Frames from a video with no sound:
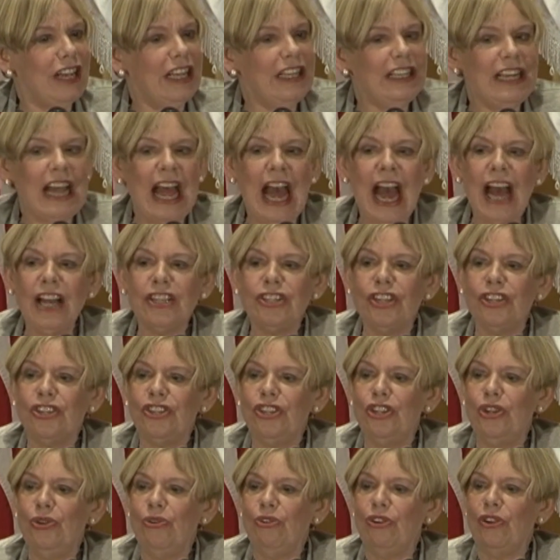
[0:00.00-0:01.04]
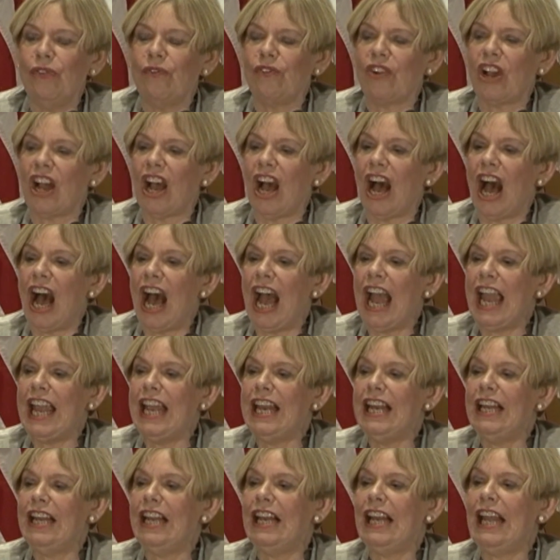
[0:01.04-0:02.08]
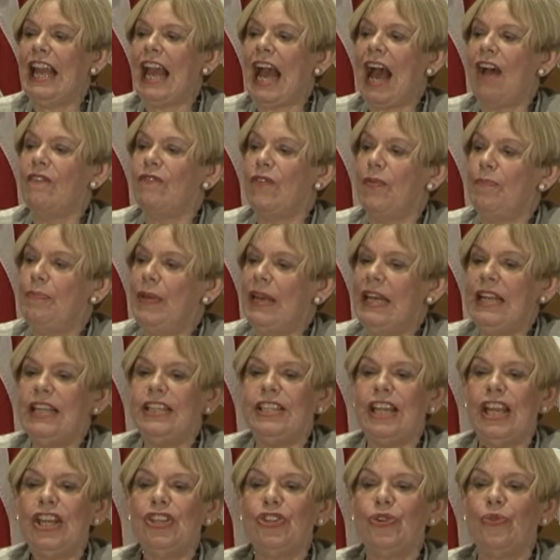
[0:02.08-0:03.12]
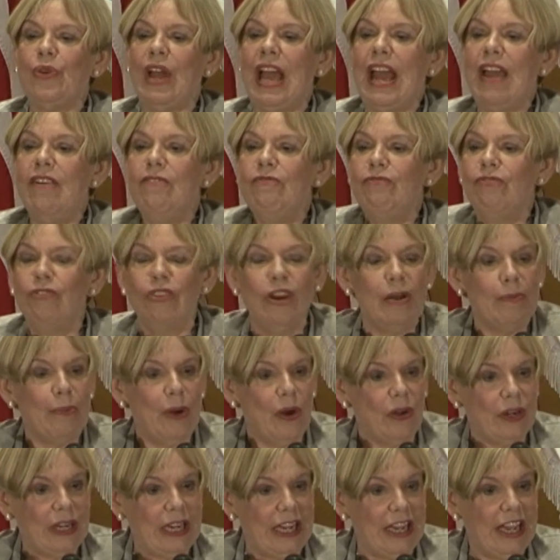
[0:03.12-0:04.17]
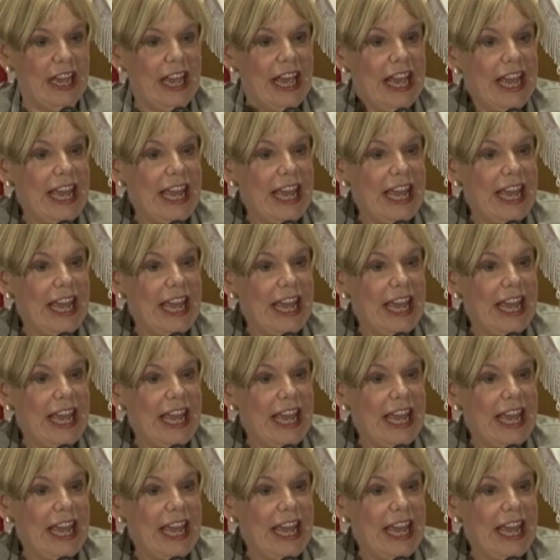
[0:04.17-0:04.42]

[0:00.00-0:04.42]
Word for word: an attitude of kindly affability to everybody,